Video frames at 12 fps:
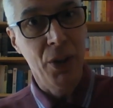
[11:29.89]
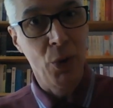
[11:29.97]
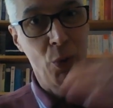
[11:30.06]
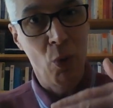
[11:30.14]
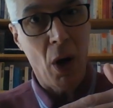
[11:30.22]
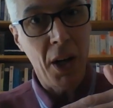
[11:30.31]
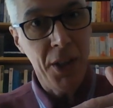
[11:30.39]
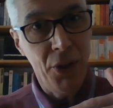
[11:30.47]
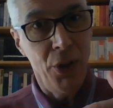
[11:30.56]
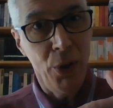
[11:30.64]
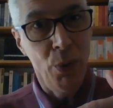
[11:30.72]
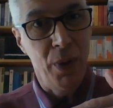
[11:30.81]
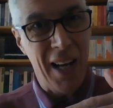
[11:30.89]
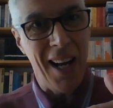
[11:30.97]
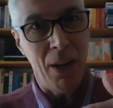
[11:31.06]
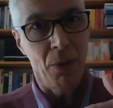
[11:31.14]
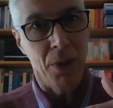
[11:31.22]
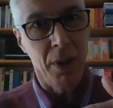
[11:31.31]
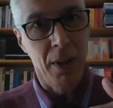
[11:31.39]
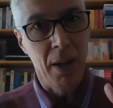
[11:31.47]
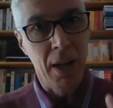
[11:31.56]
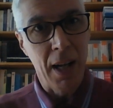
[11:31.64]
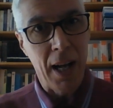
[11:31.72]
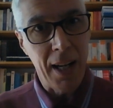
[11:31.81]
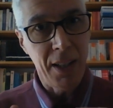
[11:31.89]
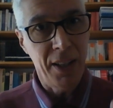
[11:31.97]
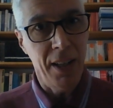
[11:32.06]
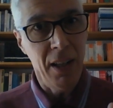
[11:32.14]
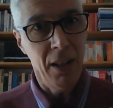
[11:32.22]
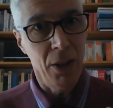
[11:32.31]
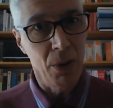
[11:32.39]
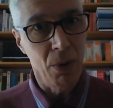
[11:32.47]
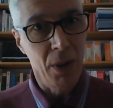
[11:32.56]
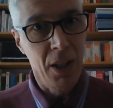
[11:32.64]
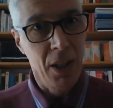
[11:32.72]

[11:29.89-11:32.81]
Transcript: could ride you down and kill you.